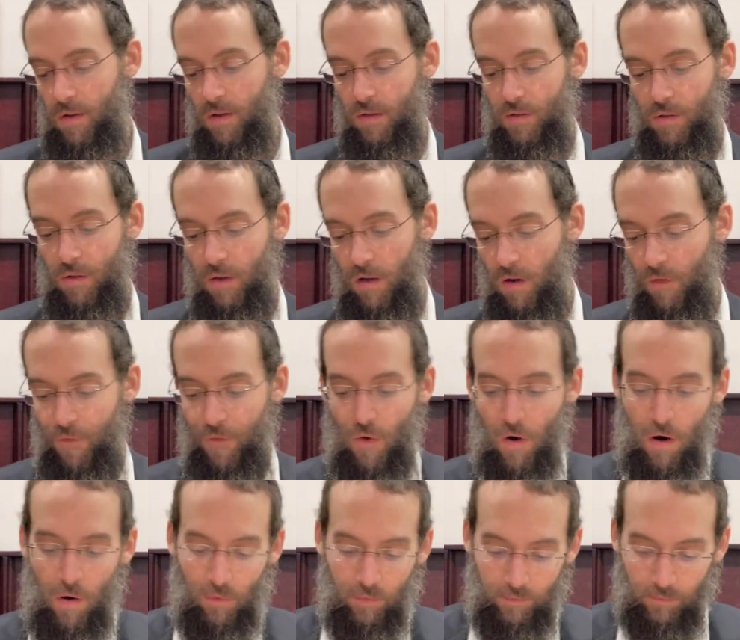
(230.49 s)
So
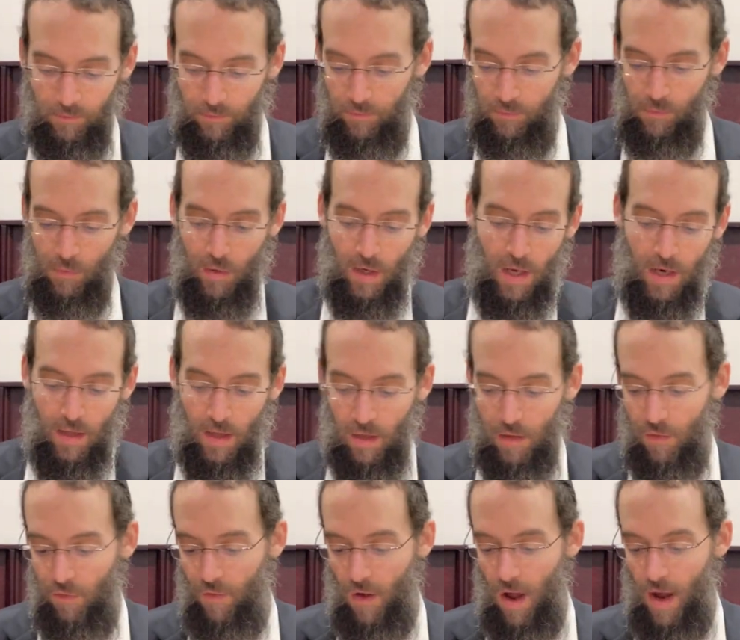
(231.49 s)
therefore, we're going to
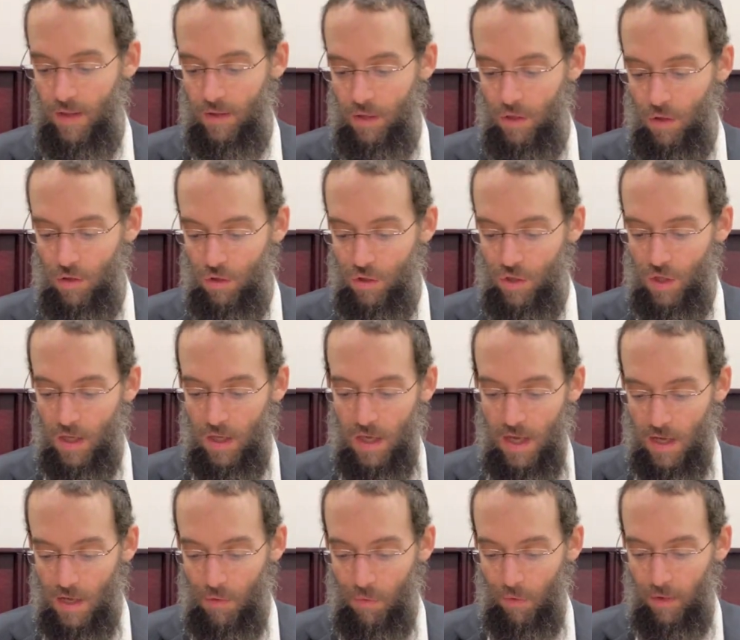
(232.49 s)
divide the Yerusha
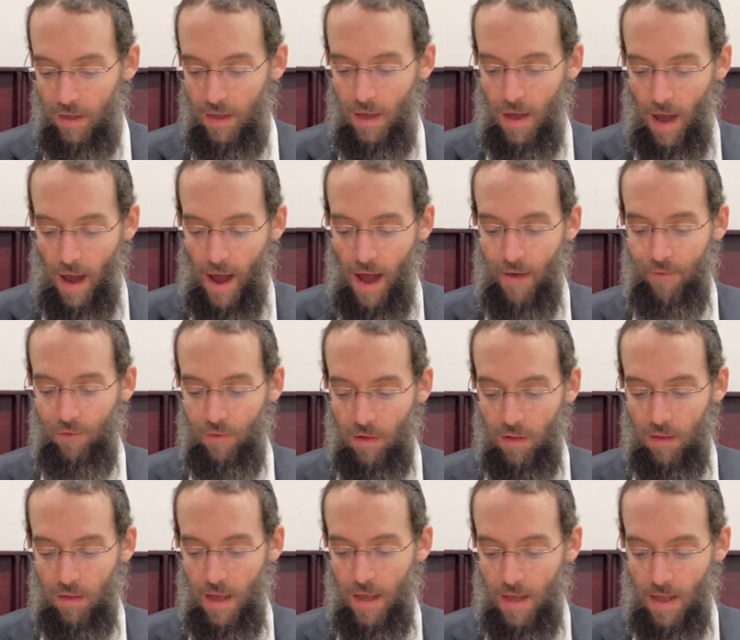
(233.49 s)
equally after
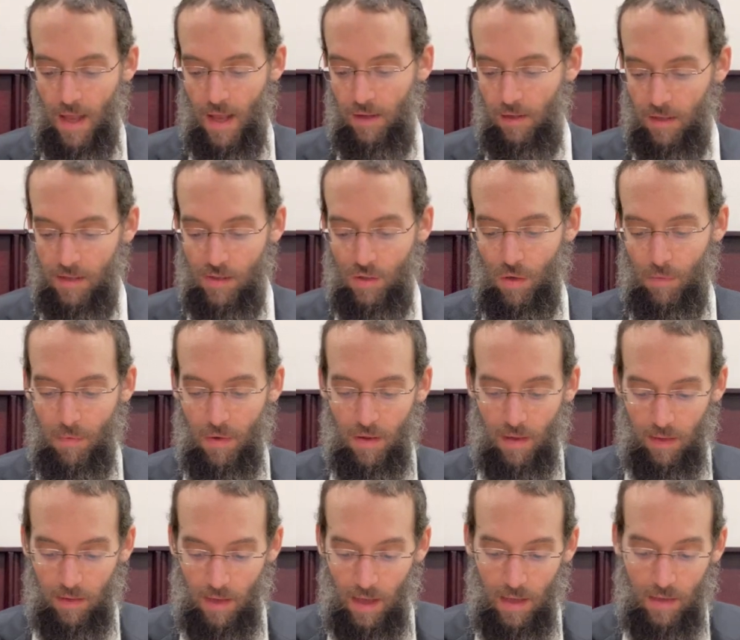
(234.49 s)
they get the ksuba
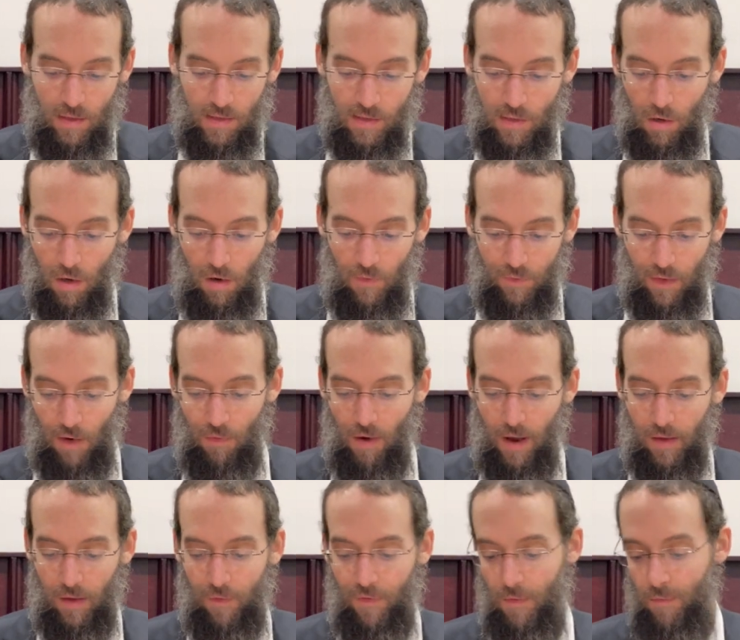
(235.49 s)
that they deserve
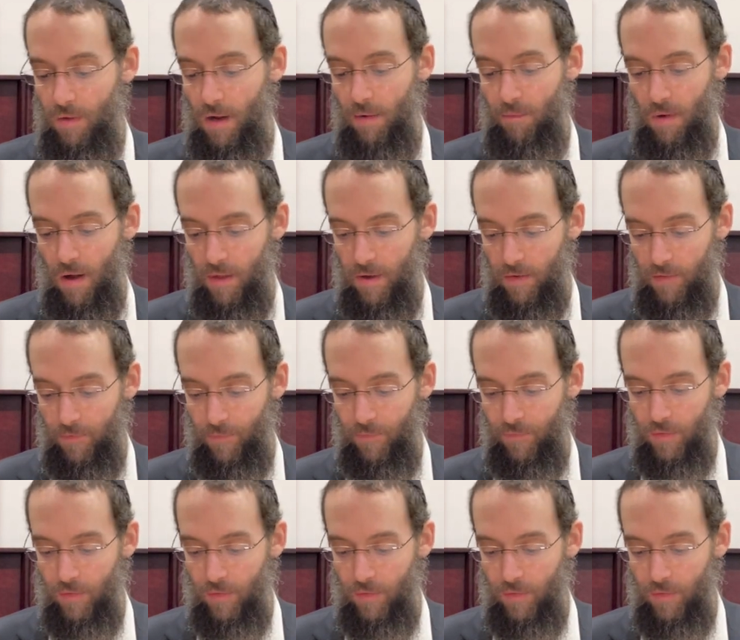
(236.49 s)
directly from their mother.